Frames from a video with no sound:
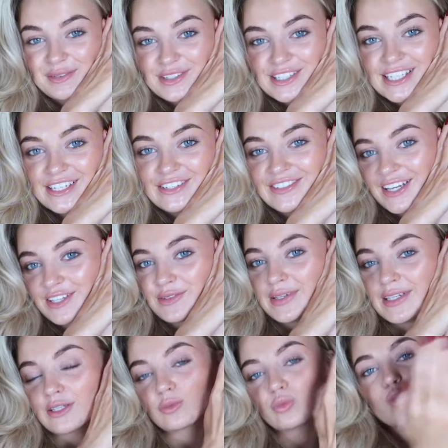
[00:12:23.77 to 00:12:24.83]
will see you next
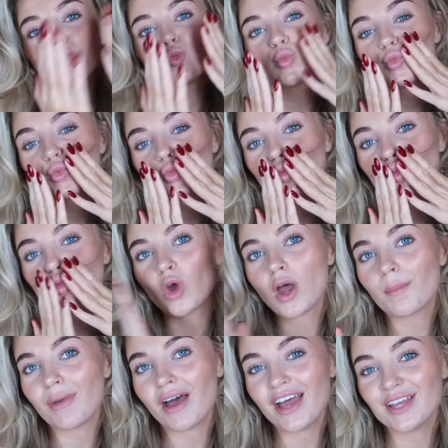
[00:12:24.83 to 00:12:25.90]
week.
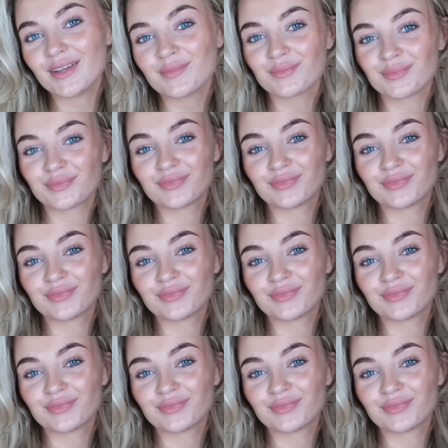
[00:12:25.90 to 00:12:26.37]
Bye.